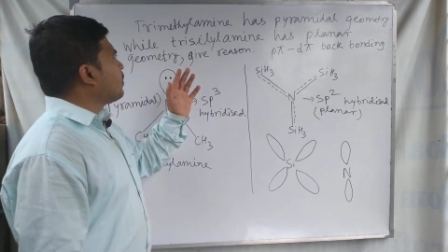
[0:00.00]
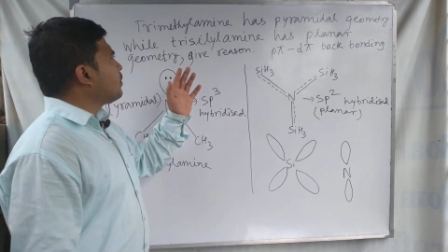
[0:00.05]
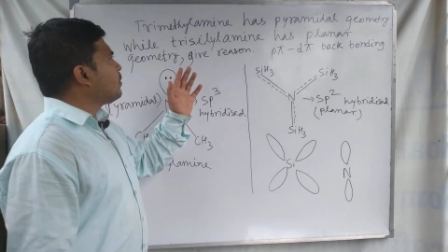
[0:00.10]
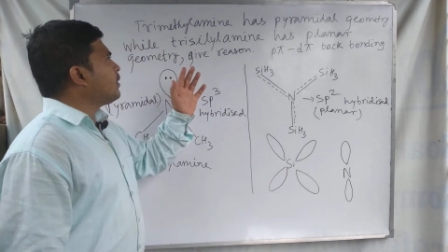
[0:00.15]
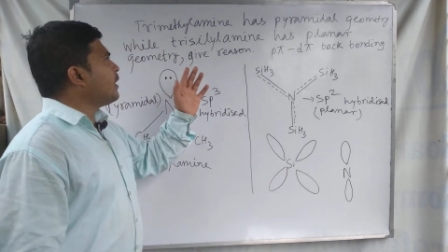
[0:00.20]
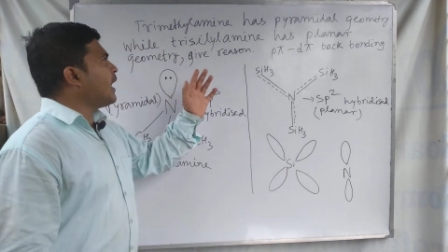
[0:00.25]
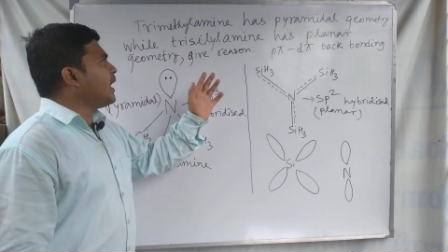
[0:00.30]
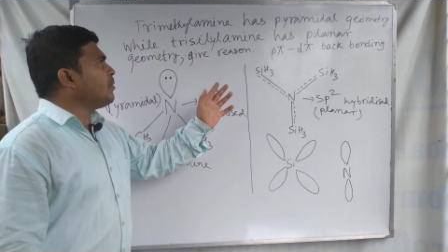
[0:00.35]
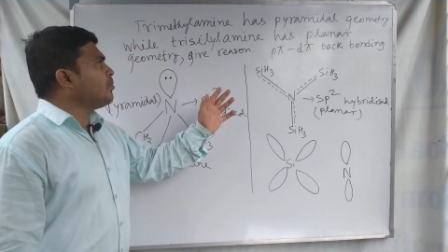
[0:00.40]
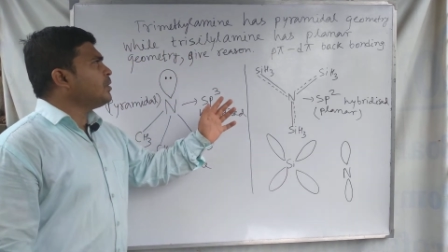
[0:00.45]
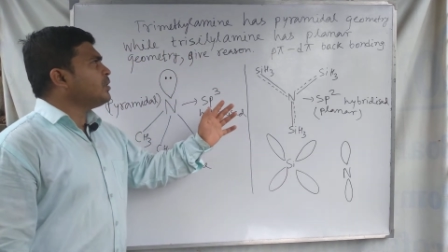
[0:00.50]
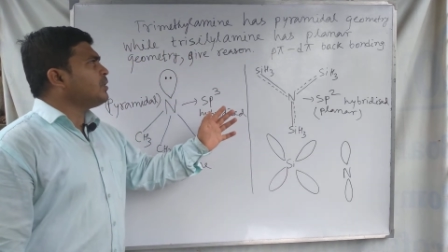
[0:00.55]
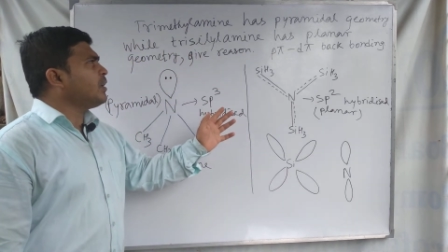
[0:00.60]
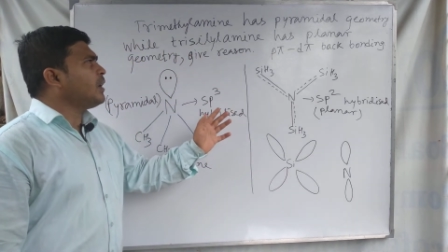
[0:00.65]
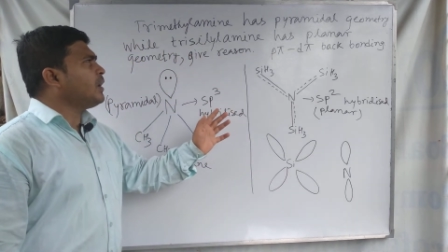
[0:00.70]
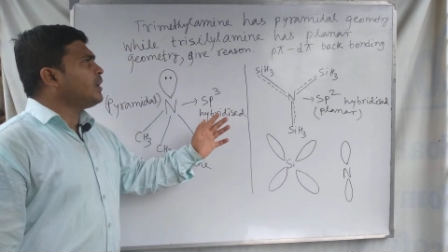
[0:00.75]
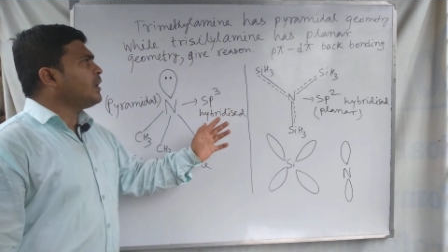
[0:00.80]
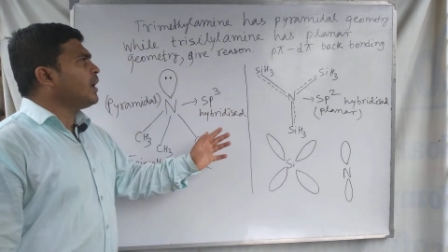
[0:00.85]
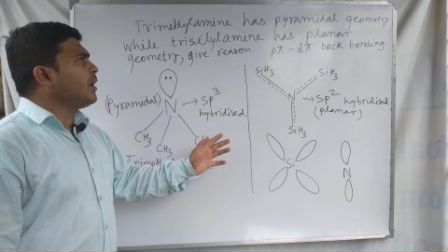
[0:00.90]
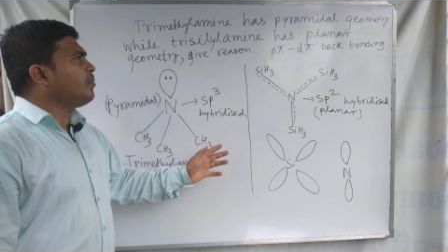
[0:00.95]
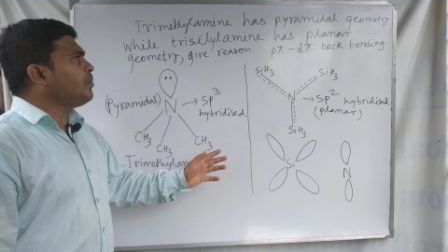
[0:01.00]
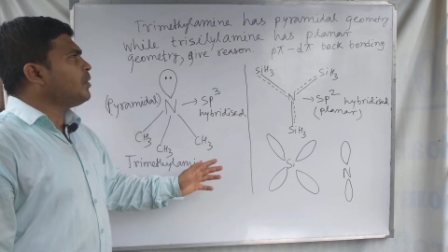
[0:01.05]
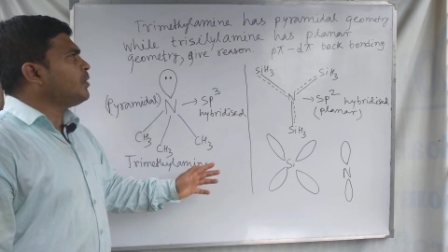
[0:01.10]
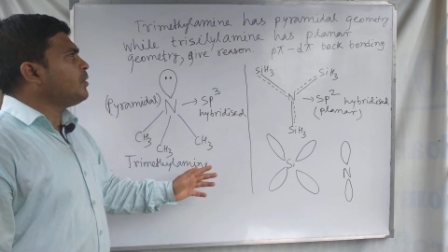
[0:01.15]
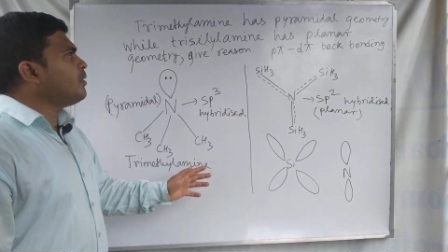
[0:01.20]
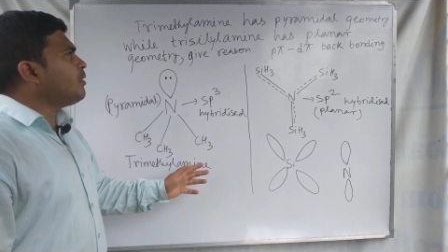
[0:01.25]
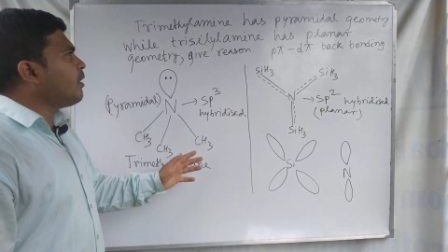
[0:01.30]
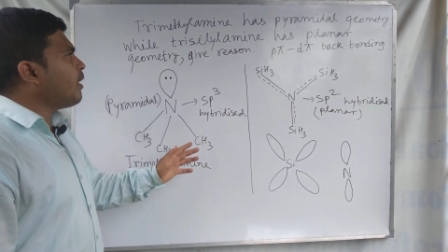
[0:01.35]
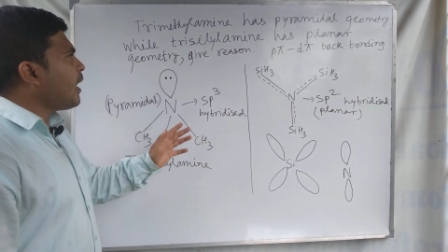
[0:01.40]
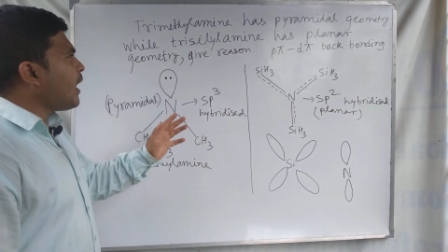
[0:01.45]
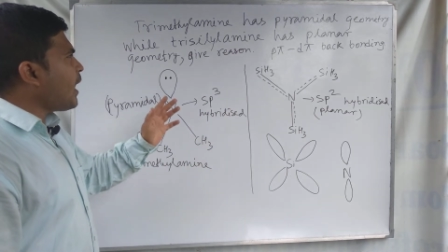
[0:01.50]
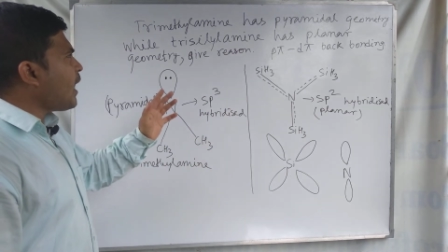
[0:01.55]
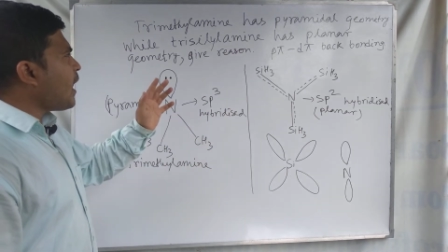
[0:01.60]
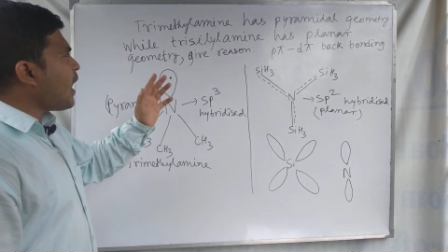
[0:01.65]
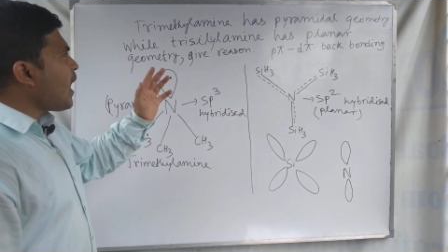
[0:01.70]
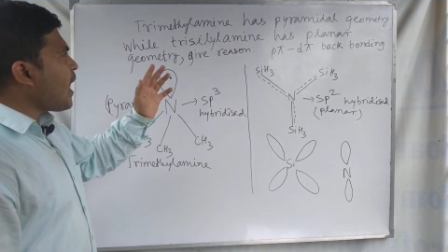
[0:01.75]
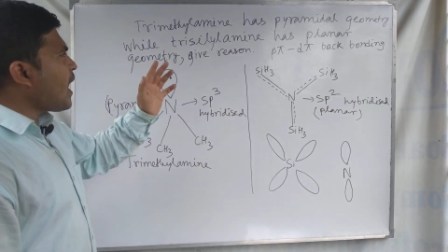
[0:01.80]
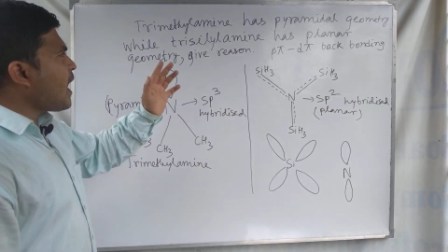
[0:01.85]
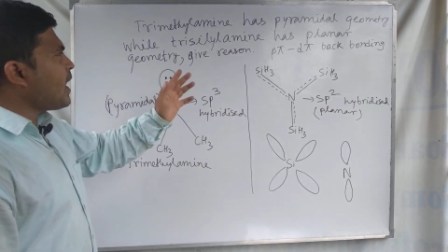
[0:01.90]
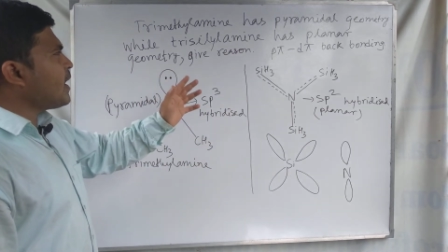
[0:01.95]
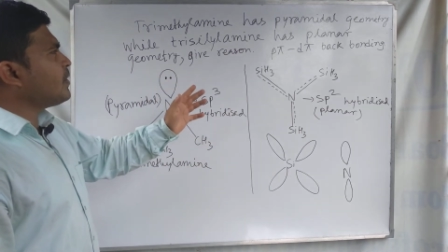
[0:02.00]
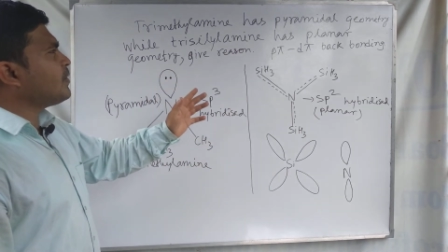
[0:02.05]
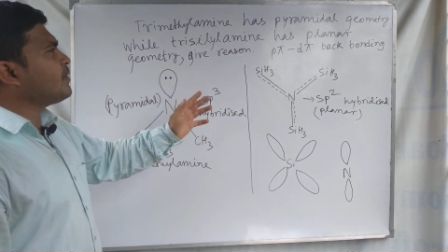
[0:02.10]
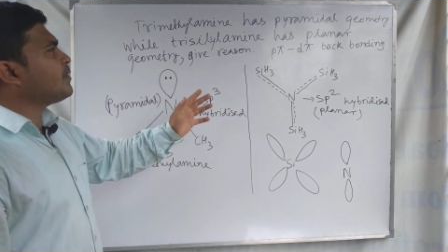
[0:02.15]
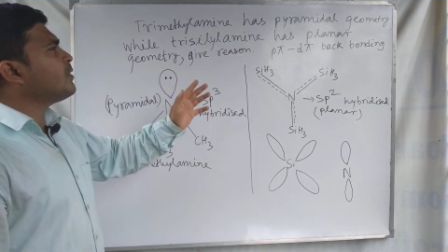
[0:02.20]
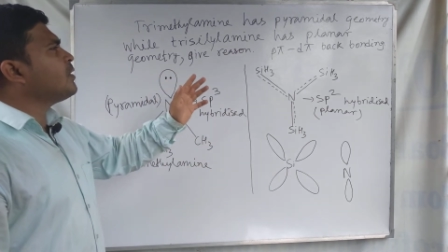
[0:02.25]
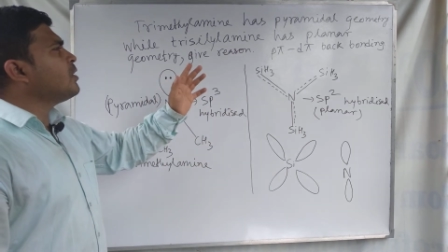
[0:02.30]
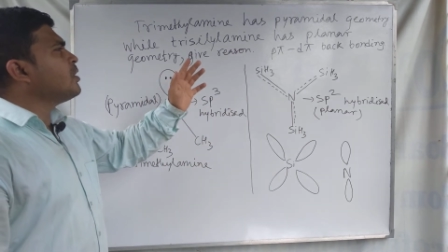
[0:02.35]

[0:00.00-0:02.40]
trimethylamine has